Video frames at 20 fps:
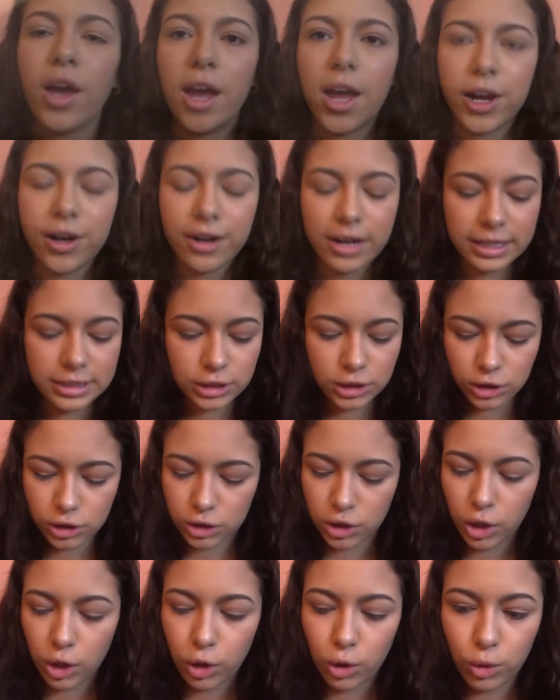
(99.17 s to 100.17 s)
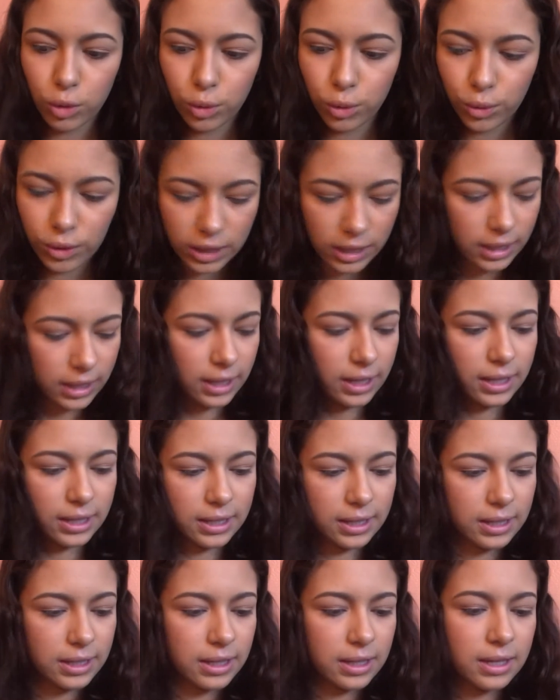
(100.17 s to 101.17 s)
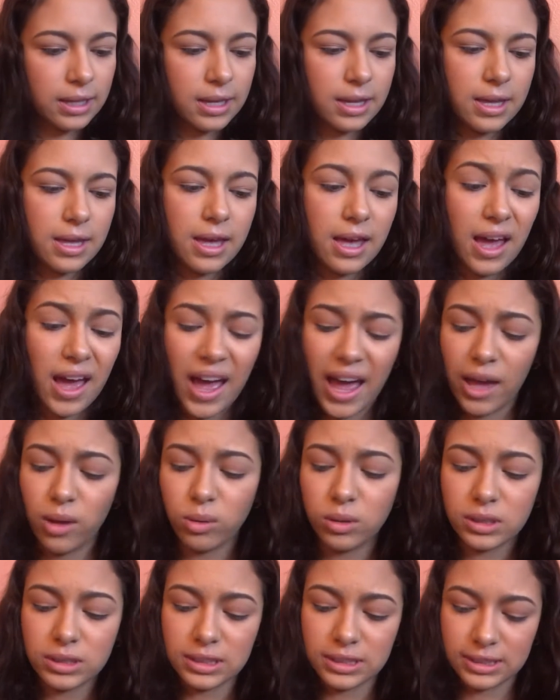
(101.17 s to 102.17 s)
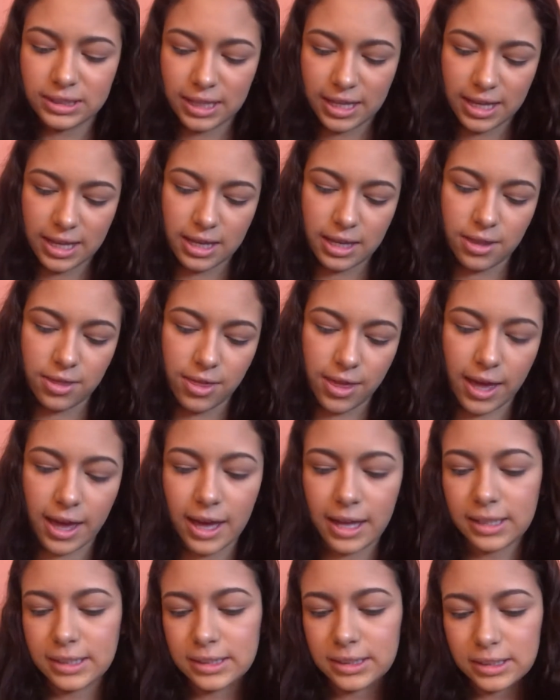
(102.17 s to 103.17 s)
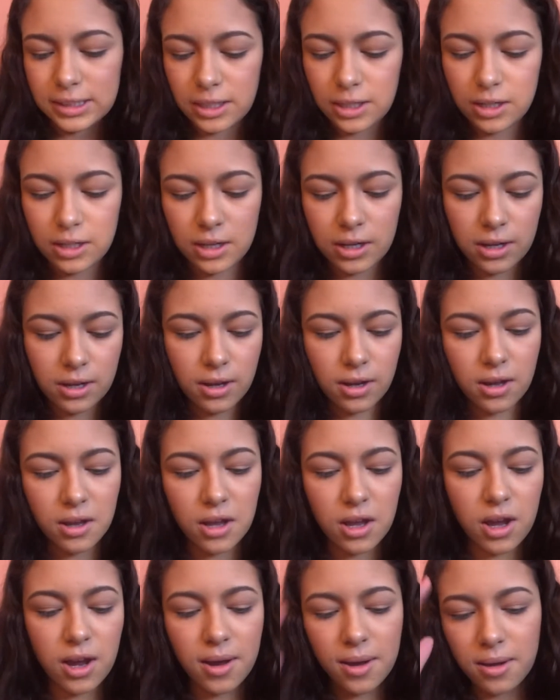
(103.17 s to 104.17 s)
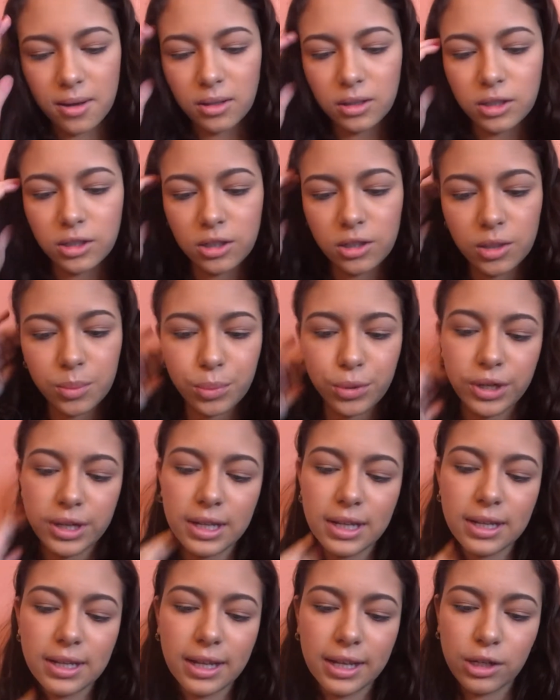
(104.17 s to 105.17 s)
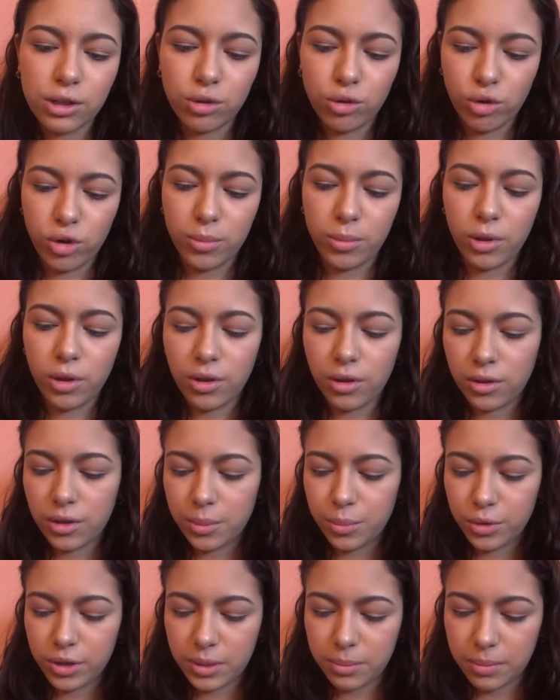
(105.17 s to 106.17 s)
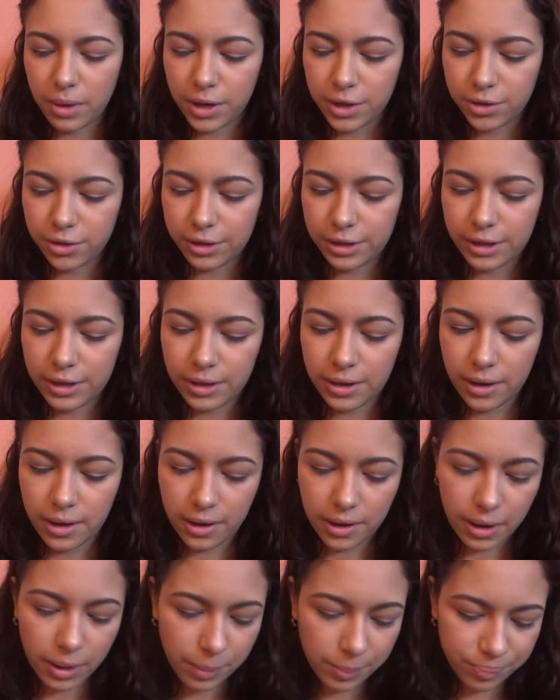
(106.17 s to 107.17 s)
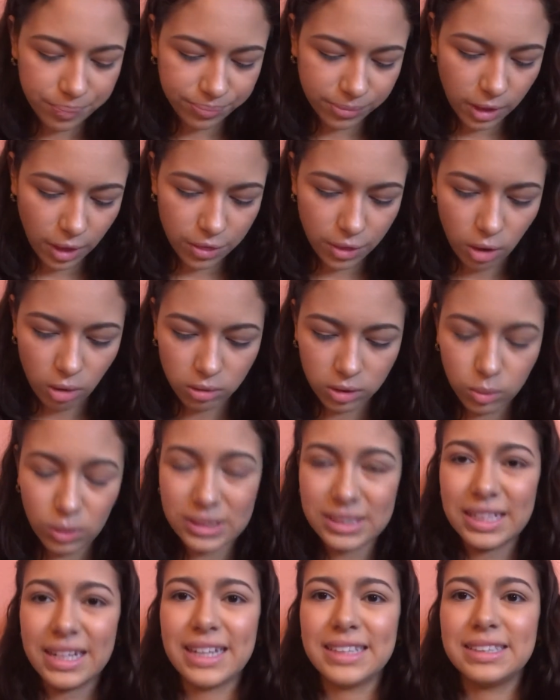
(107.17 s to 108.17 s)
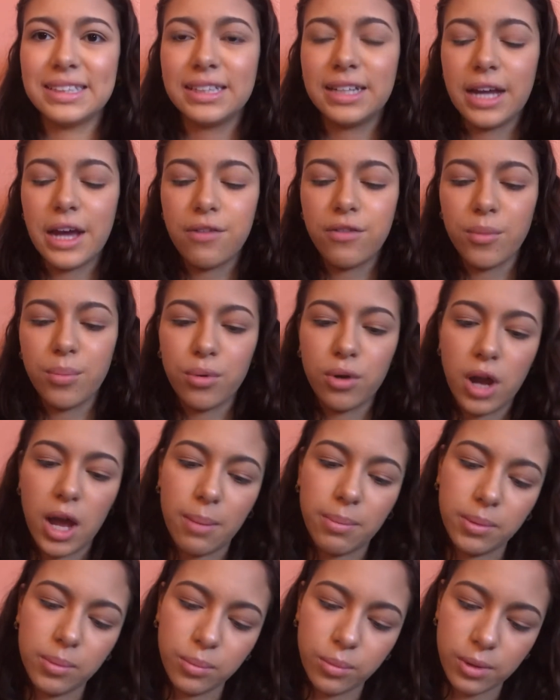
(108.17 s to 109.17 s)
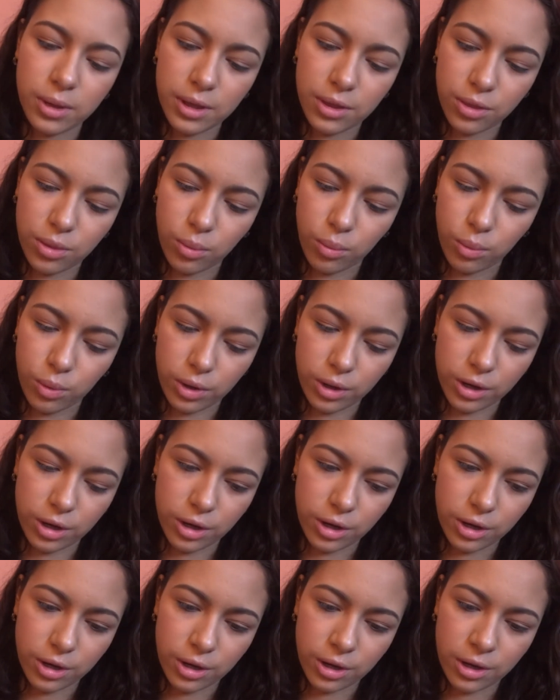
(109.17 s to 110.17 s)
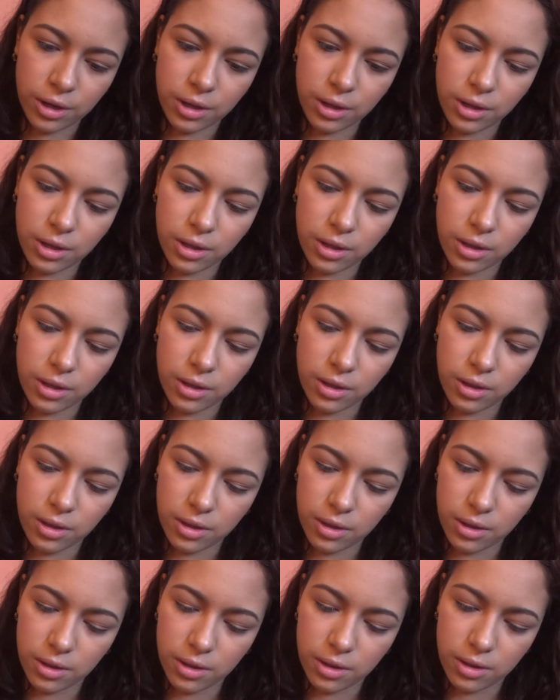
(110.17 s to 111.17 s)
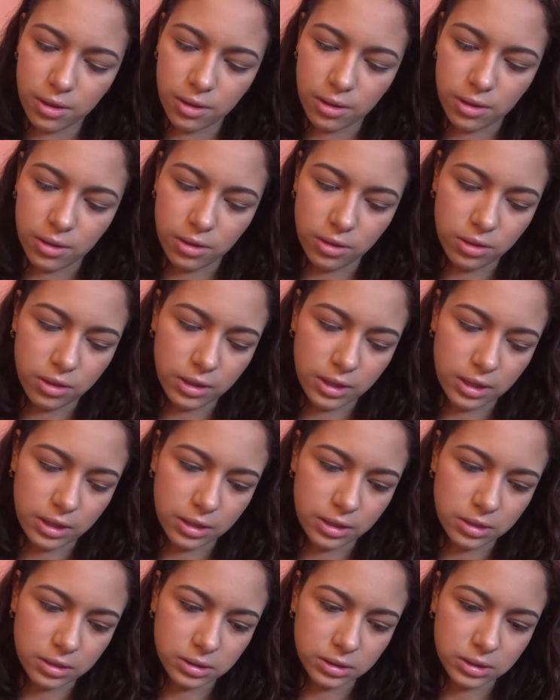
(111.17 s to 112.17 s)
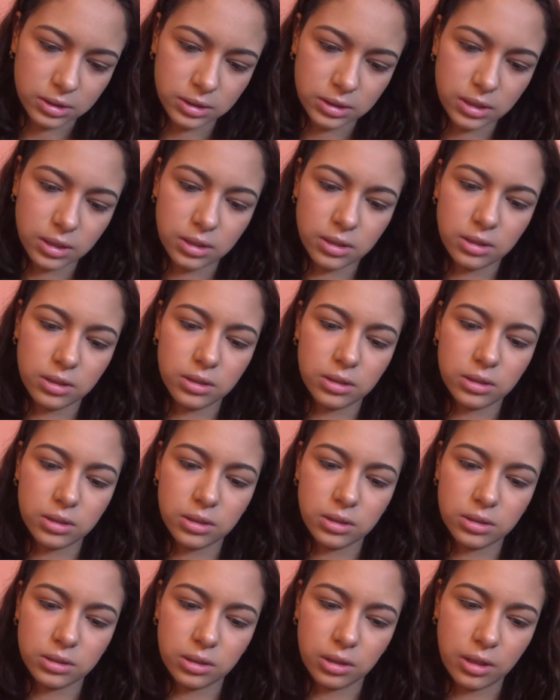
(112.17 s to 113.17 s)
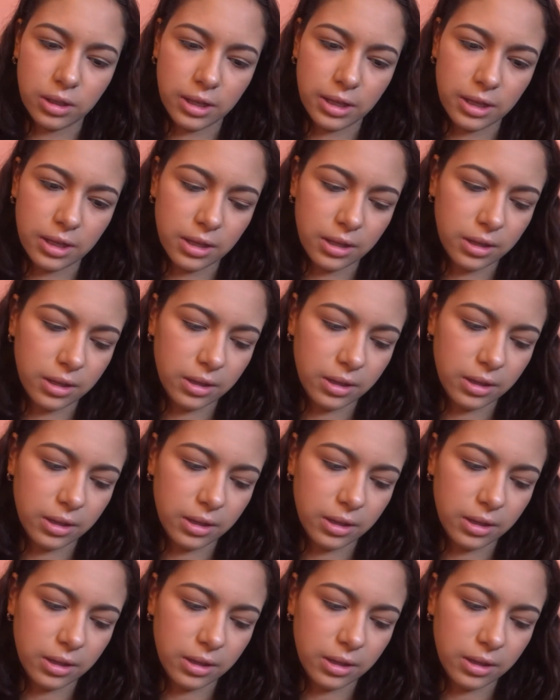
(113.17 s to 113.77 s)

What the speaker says: Alright, so I will say that, you know, they're pretty like normal, they're pretty buttery. The only ones that I did have a problem with were these. So like